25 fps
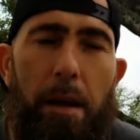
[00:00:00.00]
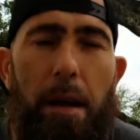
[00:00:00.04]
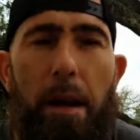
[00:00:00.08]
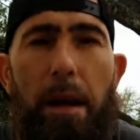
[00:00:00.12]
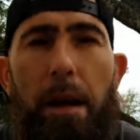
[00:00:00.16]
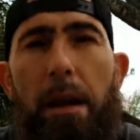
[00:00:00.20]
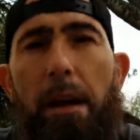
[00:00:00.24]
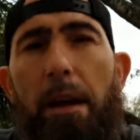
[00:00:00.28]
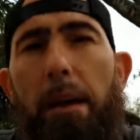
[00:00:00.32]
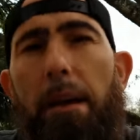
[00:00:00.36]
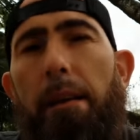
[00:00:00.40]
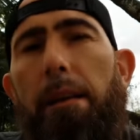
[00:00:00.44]

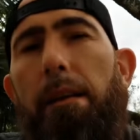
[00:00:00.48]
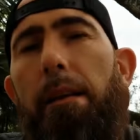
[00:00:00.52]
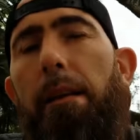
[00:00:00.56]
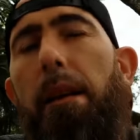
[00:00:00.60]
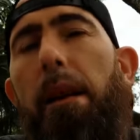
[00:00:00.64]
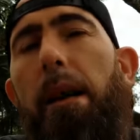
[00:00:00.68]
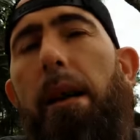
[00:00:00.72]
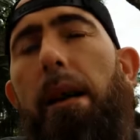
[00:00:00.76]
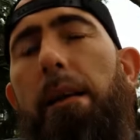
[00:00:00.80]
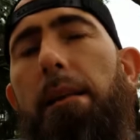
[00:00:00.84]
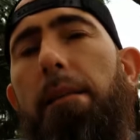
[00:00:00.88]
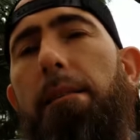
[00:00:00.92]
and
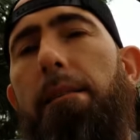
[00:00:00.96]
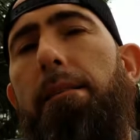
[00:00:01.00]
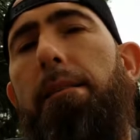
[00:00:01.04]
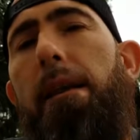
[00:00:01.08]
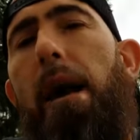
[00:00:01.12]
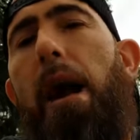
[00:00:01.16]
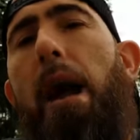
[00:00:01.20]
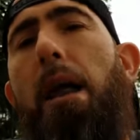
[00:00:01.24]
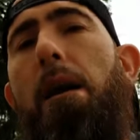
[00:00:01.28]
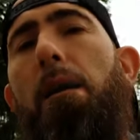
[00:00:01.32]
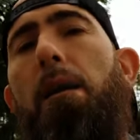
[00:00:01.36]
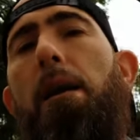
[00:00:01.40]
today is
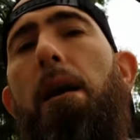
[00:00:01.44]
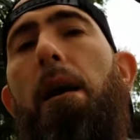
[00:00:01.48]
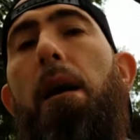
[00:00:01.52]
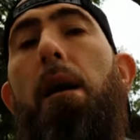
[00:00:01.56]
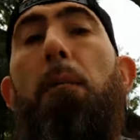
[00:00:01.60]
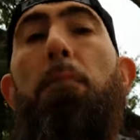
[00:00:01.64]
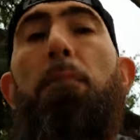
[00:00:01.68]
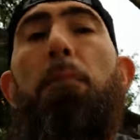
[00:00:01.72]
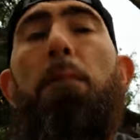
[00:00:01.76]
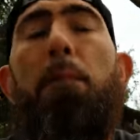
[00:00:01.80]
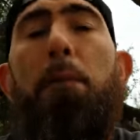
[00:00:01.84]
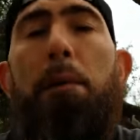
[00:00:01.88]

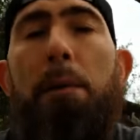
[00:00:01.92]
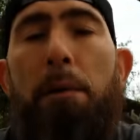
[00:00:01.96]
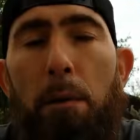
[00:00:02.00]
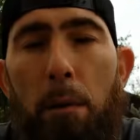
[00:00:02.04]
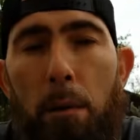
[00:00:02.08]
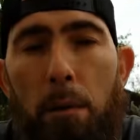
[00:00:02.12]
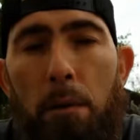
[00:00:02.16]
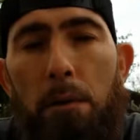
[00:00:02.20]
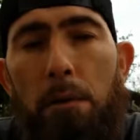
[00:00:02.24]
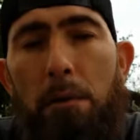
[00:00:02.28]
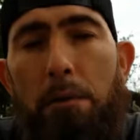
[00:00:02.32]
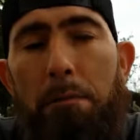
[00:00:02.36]
Saturday. I'm gonna be
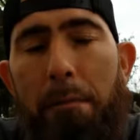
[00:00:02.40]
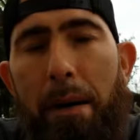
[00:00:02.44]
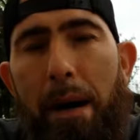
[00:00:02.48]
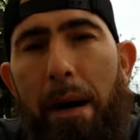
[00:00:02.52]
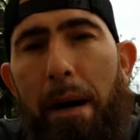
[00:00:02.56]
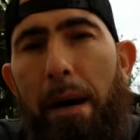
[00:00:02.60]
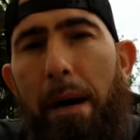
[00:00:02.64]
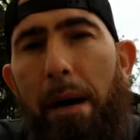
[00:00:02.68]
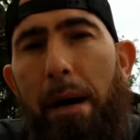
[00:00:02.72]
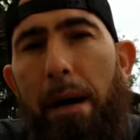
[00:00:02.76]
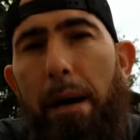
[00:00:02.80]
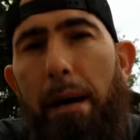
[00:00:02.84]
doing
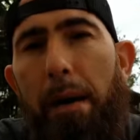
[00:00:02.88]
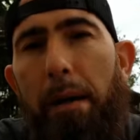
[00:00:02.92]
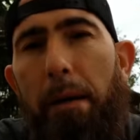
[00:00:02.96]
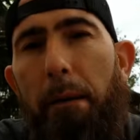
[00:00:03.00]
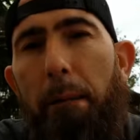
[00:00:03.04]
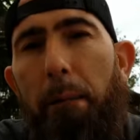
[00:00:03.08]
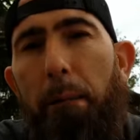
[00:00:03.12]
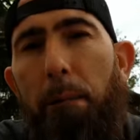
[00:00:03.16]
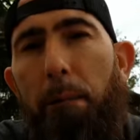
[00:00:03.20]
my